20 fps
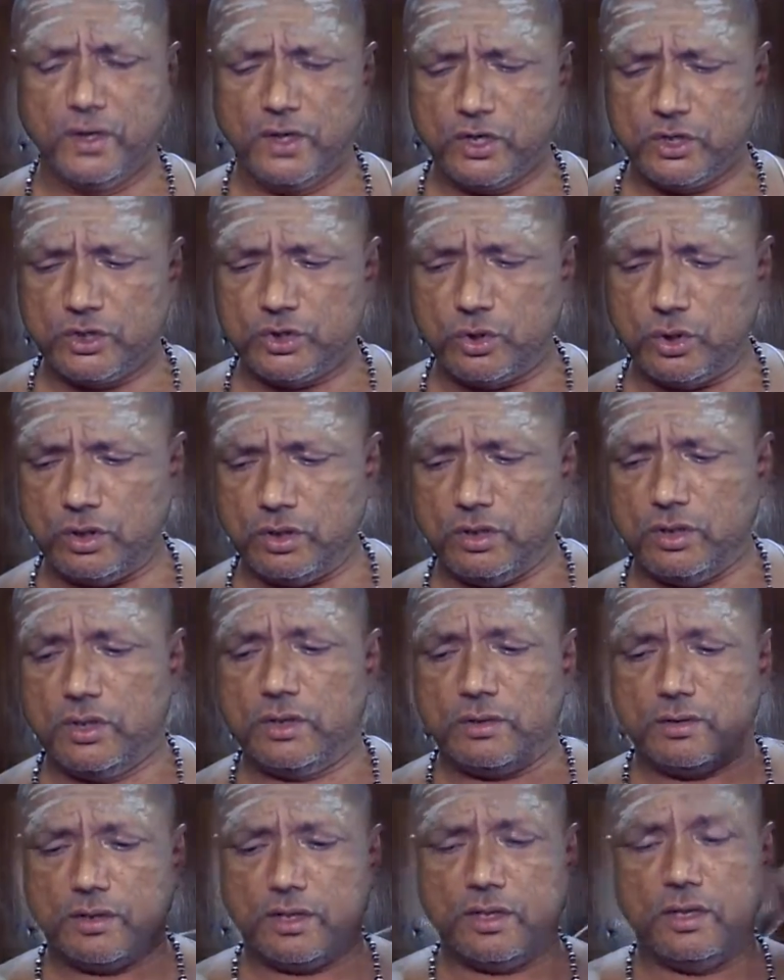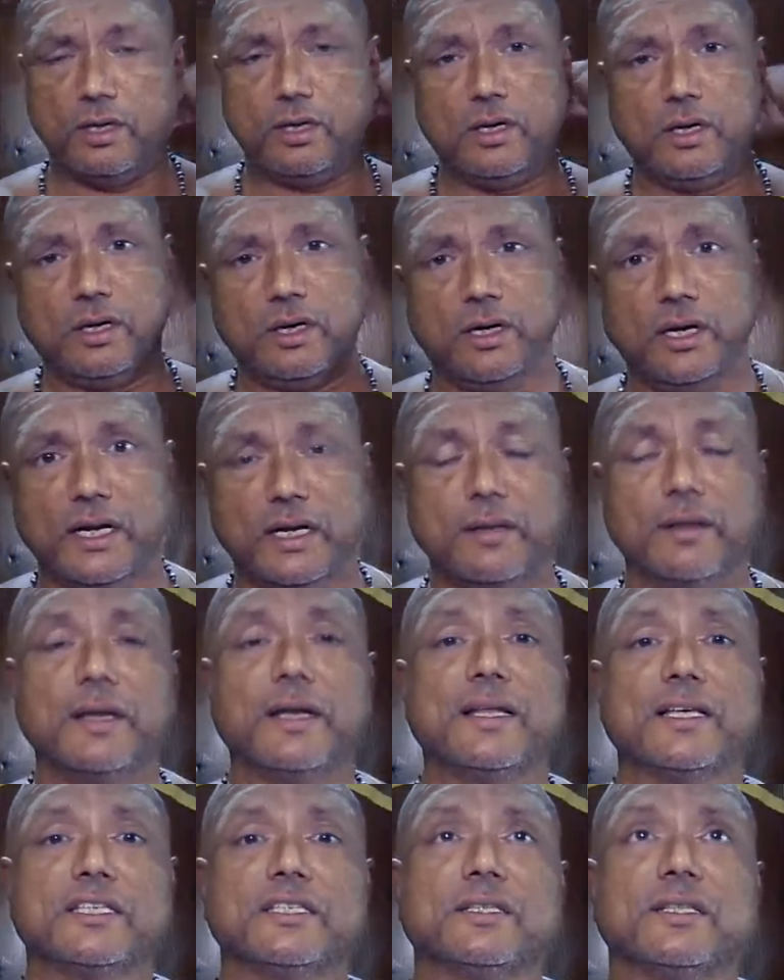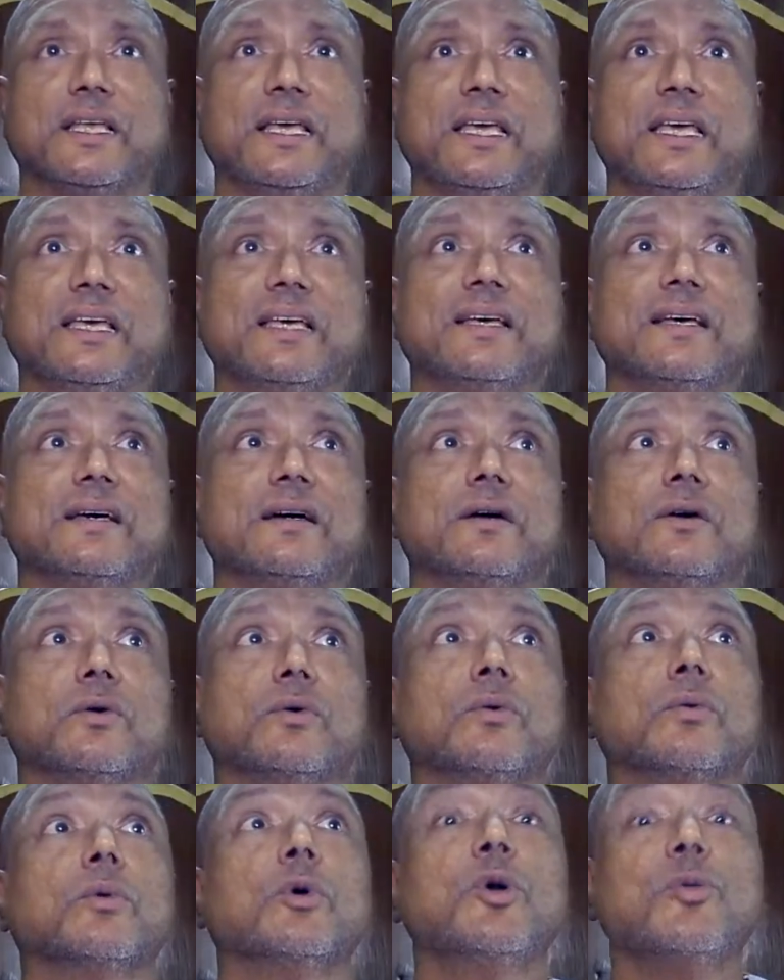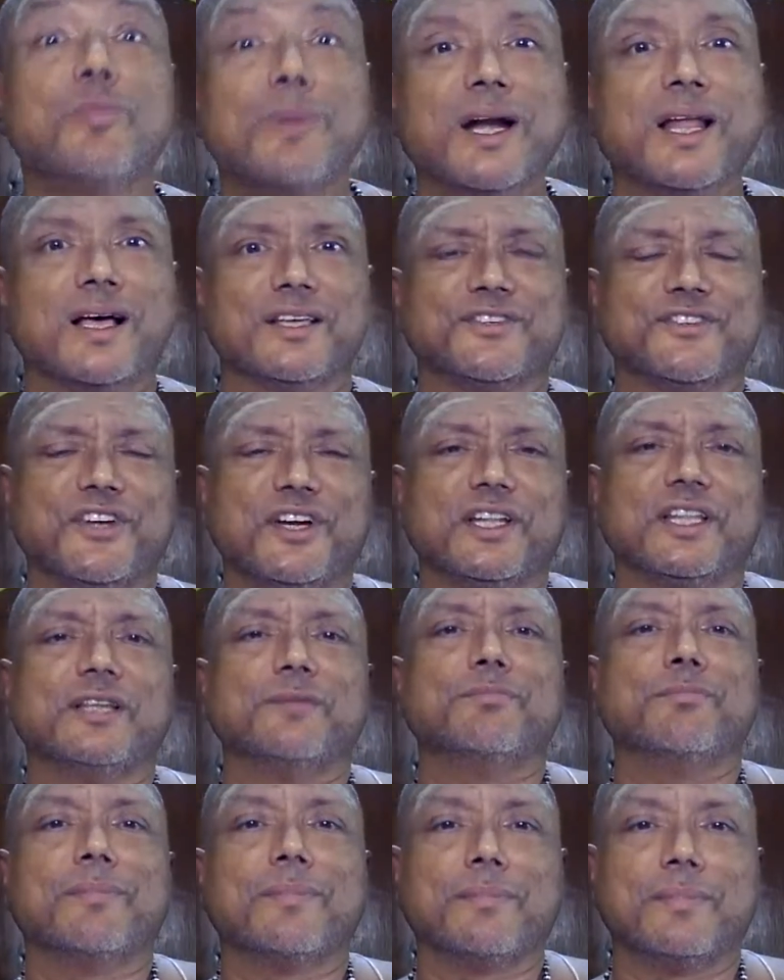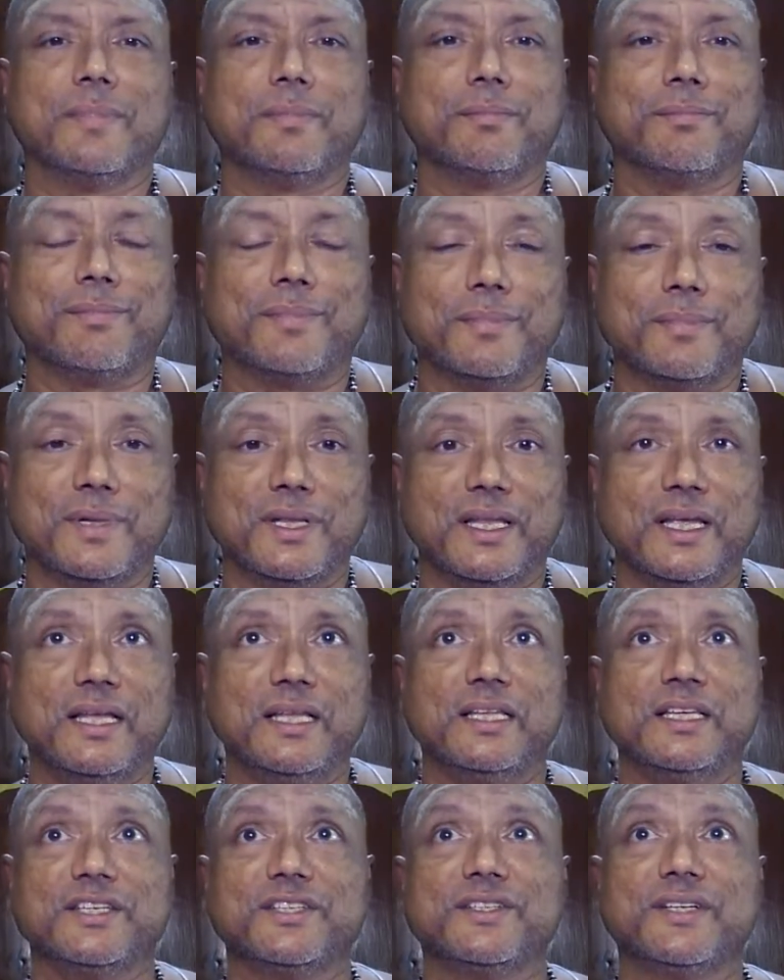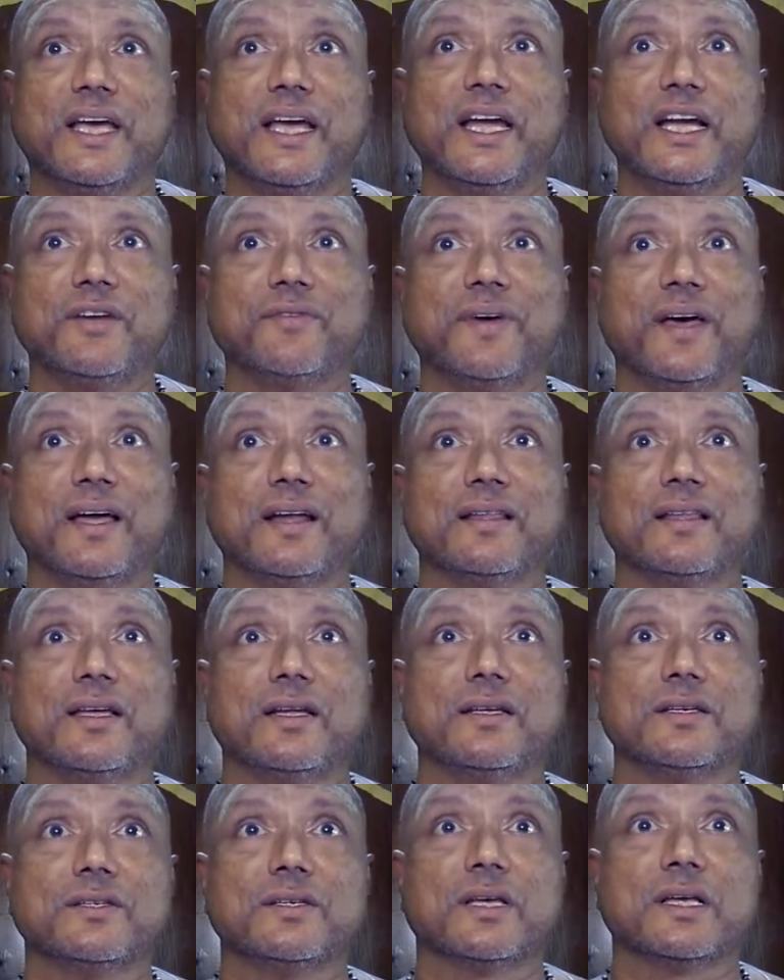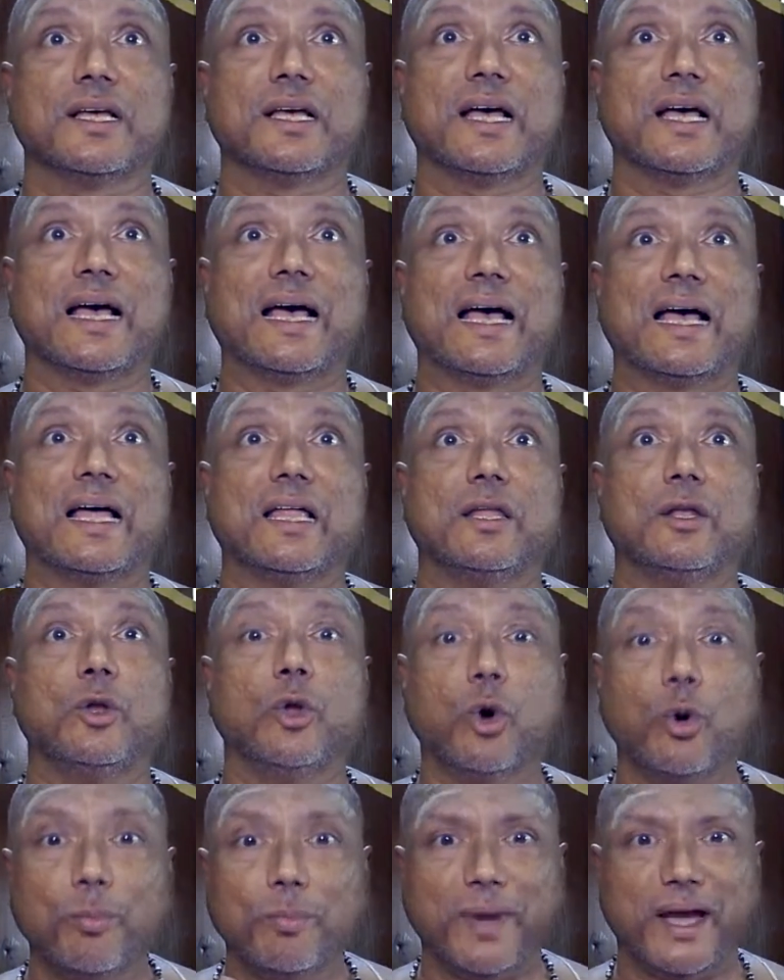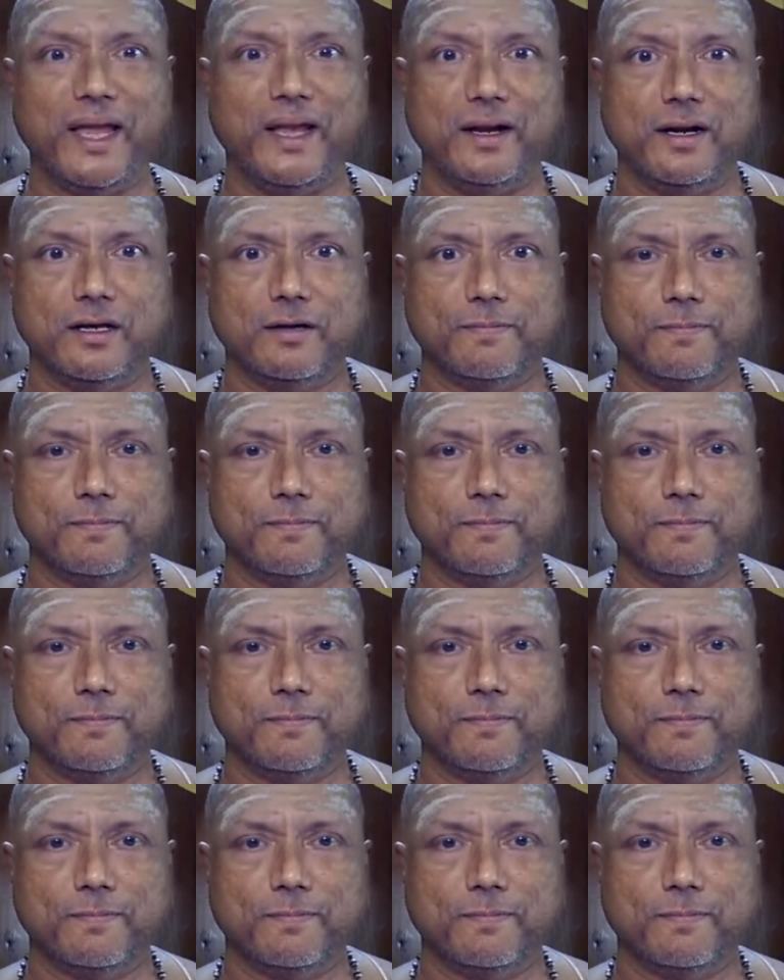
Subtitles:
So it is the unmana state, the state where there is no mind